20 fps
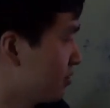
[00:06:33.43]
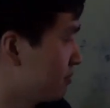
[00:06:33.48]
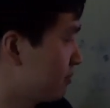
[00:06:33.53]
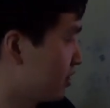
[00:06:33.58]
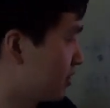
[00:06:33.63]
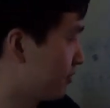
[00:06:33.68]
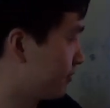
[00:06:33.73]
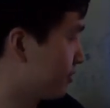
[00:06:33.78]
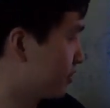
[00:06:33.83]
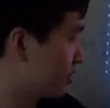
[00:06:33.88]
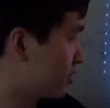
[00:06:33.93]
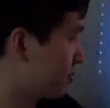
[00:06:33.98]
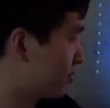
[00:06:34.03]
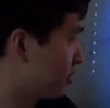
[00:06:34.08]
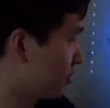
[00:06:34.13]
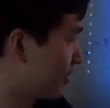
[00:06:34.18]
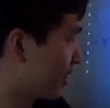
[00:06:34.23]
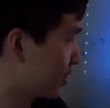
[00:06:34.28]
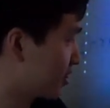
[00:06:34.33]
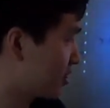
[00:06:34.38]
But for
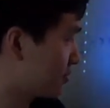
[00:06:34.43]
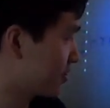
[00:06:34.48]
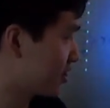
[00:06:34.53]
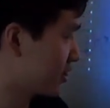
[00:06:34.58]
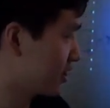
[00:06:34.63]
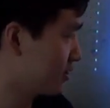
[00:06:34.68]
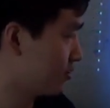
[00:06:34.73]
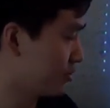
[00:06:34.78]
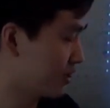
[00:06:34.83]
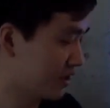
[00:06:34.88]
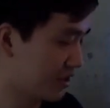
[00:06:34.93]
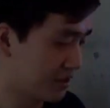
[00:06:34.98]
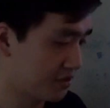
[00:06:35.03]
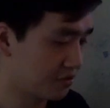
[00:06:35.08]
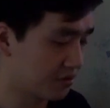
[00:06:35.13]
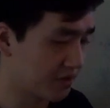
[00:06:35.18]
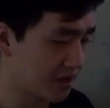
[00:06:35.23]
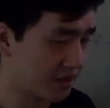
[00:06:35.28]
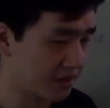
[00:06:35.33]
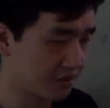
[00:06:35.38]
support vector machine, we need
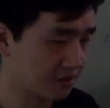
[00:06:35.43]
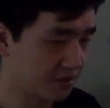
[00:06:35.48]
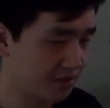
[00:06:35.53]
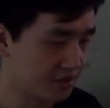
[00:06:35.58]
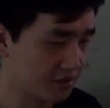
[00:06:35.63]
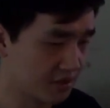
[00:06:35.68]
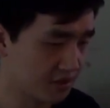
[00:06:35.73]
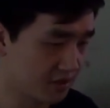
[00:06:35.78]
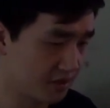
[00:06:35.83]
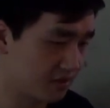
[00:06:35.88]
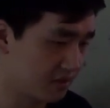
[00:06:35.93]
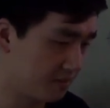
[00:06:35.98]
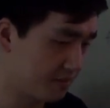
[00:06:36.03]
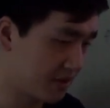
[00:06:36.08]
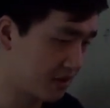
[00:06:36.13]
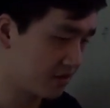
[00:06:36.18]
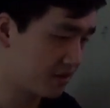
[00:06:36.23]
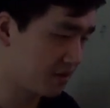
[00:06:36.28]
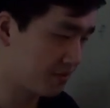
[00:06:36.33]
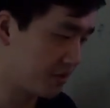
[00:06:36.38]
to calculate the
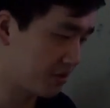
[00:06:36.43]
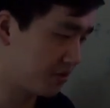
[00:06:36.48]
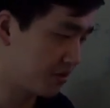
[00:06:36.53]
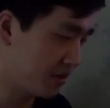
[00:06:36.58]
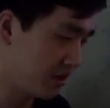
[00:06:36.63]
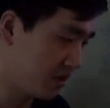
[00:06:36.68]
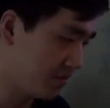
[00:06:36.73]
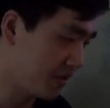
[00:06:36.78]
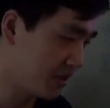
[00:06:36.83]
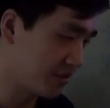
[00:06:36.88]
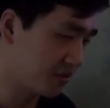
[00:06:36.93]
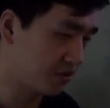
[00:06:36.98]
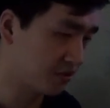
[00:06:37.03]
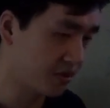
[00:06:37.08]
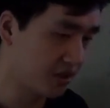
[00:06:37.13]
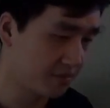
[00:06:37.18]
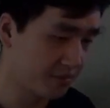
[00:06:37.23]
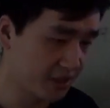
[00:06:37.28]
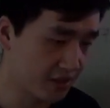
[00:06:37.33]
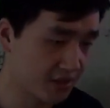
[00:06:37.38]
similarity between image to
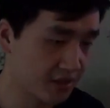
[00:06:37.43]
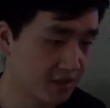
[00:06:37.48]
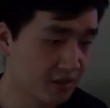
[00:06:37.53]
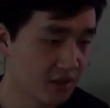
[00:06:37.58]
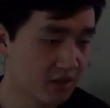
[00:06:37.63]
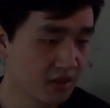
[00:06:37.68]
image.